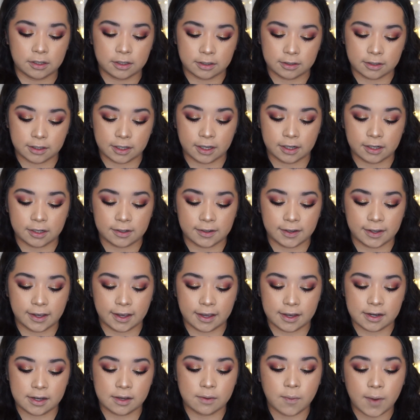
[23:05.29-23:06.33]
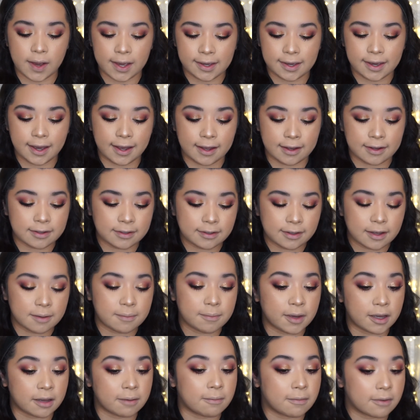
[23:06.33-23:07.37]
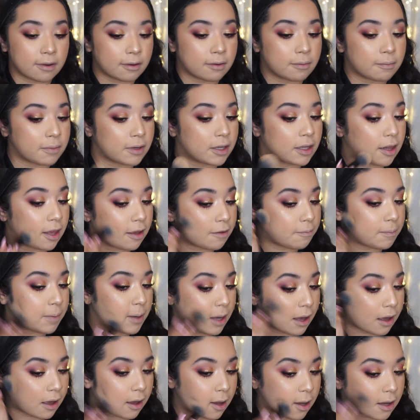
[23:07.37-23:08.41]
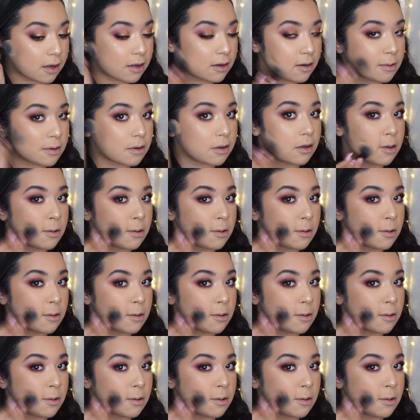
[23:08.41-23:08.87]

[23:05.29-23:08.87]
to kind of take any white cast that might be left behind